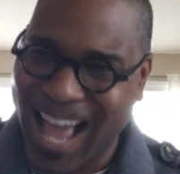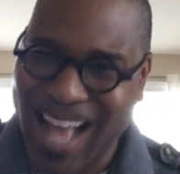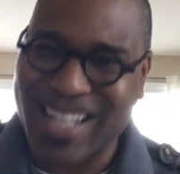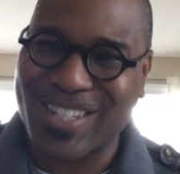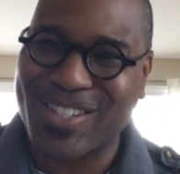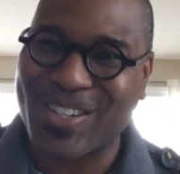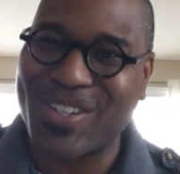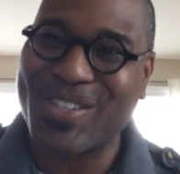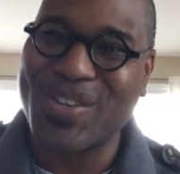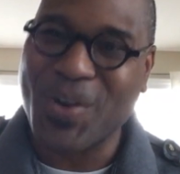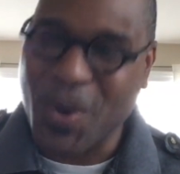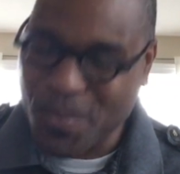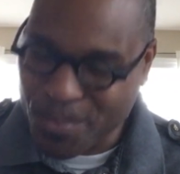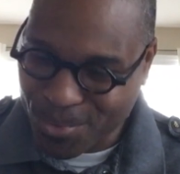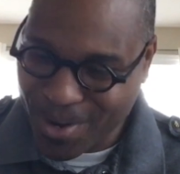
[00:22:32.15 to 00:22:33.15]
answer
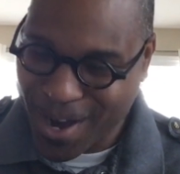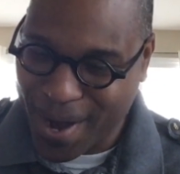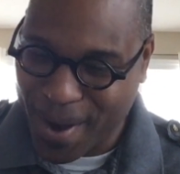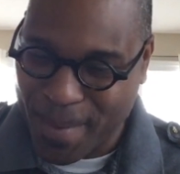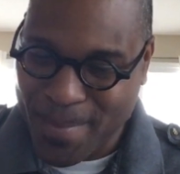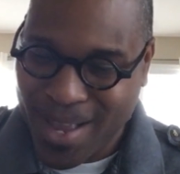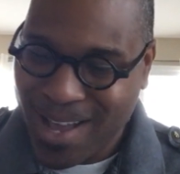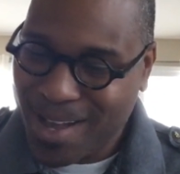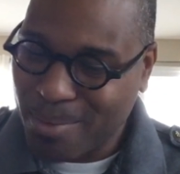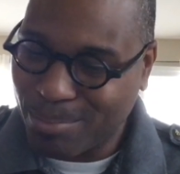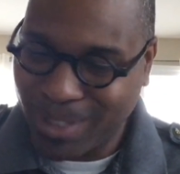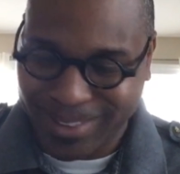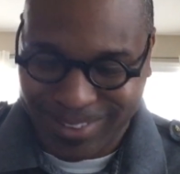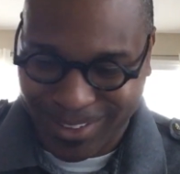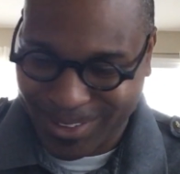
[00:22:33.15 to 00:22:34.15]
your prayer.
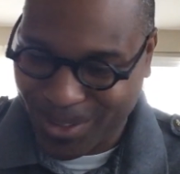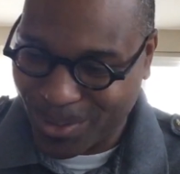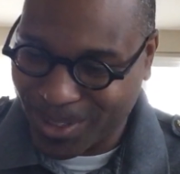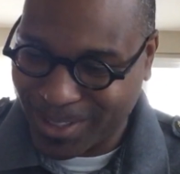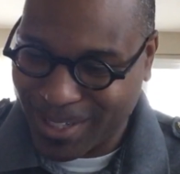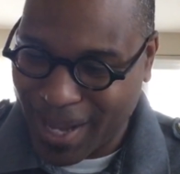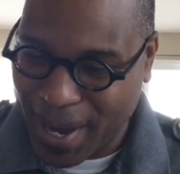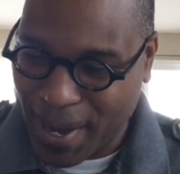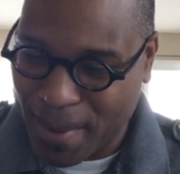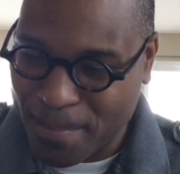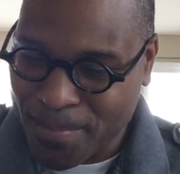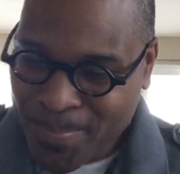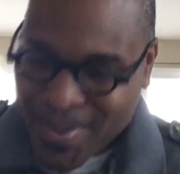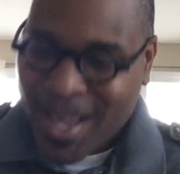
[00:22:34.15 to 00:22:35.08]
Bless his holy name.